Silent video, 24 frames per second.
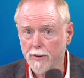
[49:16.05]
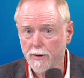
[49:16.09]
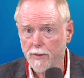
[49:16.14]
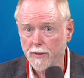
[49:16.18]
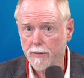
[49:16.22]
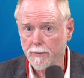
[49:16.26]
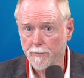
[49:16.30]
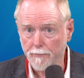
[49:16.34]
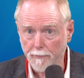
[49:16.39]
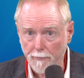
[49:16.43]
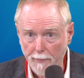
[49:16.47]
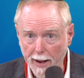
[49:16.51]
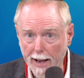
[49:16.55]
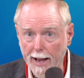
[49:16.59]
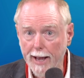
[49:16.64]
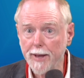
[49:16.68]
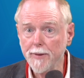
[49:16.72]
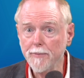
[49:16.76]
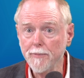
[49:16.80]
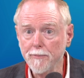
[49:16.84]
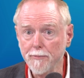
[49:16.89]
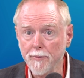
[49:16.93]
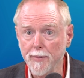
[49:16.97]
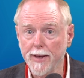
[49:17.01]
My
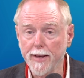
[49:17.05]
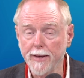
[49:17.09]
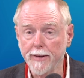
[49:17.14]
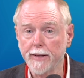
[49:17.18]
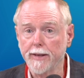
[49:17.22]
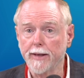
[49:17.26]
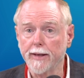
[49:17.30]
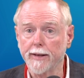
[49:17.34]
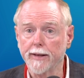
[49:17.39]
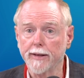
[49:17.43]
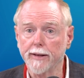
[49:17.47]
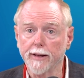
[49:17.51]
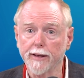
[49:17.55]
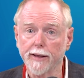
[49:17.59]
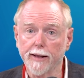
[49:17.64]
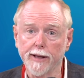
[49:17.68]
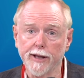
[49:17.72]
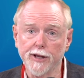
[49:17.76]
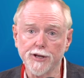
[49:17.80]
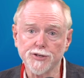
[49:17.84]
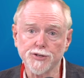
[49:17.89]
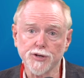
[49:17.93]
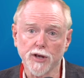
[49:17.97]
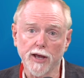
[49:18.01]
meaning
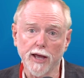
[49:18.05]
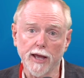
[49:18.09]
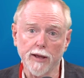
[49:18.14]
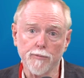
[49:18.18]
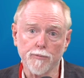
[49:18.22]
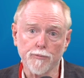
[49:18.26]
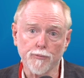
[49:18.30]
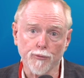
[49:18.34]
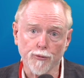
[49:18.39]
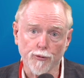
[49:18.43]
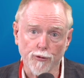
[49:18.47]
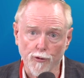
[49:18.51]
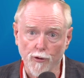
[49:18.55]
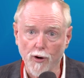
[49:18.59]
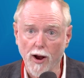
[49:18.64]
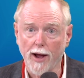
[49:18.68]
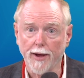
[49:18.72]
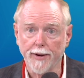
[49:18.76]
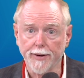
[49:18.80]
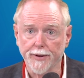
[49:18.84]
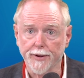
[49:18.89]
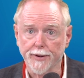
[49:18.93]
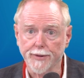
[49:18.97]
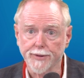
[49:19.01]
is a
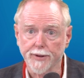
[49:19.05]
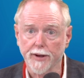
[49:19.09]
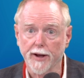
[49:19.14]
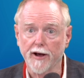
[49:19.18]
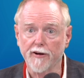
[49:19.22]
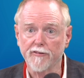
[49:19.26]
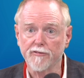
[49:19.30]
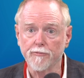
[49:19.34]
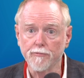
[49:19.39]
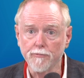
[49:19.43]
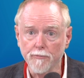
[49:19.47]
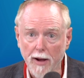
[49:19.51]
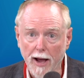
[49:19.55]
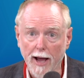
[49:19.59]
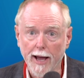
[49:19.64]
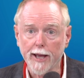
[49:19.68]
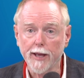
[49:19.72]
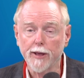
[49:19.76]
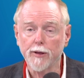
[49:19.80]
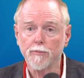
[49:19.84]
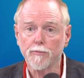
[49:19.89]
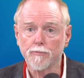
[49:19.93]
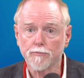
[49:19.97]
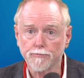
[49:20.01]
product of
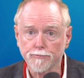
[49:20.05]
my